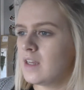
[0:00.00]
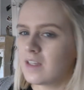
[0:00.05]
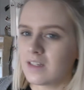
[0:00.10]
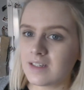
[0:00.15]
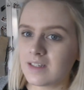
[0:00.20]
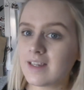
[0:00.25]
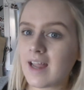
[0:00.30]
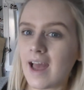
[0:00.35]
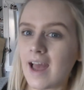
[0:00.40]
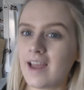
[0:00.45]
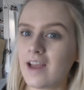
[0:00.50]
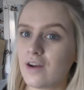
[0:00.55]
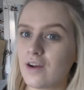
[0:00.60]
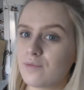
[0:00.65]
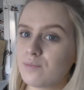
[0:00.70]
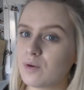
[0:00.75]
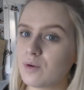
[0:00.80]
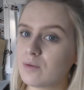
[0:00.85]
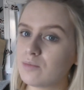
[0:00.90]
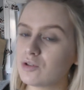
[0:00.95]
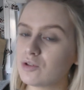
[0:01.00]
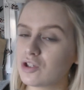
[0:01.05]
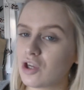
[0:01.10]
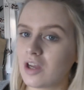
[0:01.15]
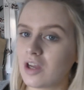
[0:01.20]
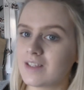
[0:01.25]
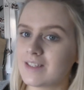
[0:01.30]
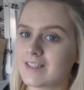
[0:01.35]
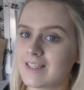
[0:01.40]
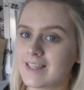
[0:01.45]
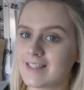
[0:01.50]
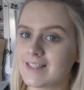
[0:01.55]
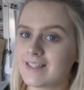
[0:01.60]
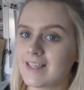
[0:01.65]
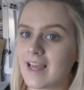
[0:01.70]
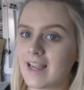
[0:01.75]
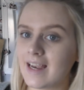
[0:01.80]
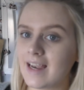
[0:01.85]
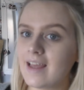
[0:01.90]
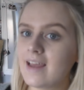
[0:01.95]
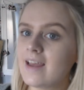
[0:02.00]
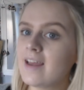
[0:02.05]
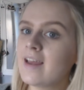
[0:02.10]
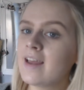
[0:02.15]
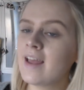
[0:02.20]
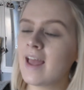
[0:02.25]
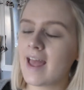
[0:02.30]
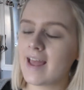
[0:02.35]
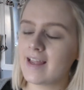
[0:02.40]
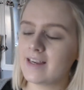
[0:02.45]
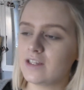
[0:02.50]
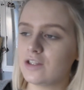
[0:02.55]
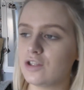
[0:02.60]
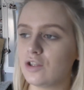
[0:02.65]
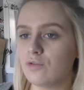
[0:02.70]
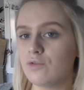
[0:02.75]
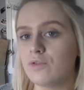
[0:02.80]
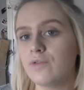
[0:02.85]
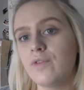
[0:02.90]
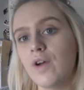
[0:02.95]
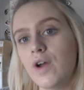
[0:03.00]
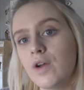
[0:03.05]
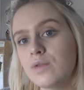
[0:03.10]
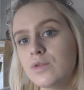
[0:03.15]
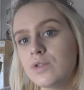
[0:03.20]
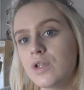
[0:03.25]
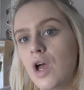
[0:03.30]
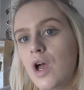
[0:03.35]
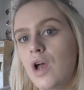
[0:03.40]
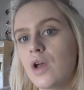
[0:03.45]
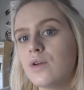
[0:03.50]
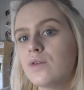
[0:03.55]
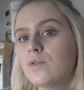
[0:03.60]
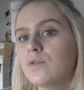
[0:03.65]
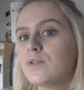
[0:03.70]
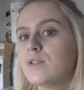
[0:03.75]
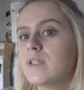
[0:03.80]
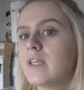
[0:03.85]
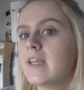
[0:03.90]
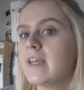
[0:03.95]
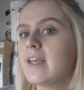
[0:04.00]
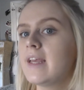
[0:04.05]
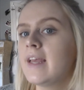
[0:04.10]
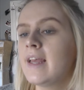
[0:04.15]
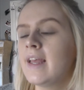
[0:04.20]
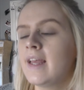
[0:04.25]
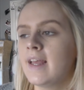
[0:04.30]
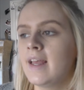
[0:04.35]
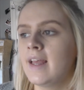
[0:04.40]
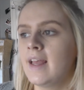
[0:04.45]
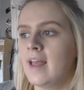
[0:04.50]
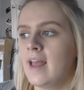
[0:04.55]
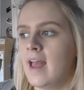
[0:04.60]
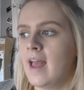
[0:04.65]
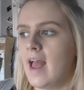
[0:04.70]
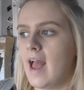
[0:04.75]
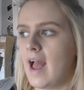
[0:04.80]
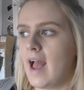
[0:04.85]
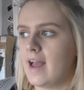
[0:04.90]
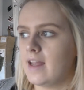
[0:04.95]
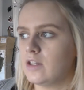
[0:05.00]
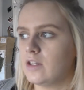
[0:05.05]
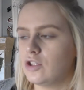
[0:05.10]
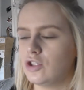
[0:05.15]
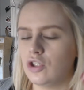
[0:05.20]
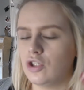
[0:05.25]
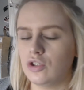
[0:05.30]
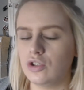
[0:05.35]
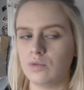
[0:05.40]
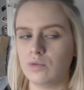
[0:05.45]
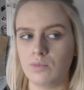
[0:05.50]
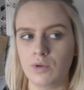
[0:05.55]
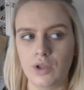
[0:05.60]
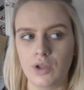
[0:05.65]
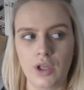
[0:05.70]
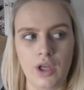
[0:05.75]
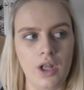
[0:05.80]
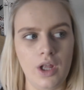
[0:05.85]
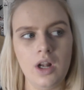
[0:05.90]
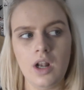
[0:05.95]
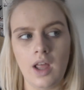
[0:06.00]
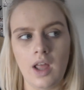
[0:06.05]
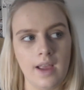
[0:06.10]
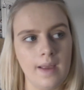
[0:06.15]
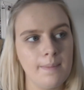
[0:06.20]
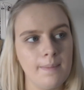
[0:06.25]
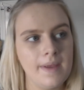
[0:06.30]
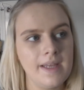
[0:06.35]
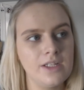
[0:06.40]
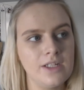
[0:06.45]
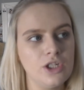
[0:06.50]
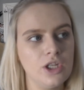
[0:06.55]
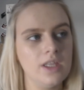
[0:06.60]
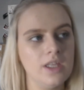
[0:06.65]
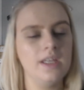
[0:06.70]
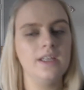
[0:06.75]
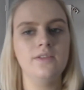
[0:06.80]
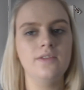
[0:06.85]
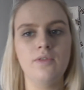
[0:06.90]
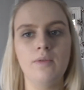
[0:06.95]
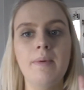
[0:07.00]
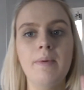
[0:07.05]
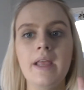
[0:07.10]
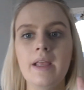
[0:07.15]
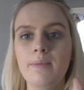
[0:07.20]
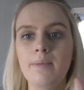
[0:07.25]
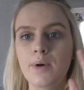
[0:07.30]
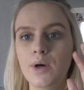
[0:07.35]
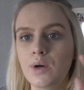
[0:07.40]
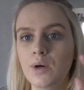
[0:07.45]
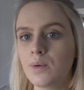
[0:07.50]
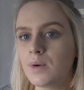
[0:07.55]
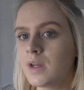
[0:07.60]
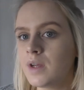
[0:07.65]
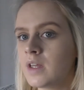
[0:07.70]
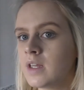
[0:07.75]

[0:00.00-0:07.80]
today I've pretty much got to sit and edit those photos and do some other like picture things for people.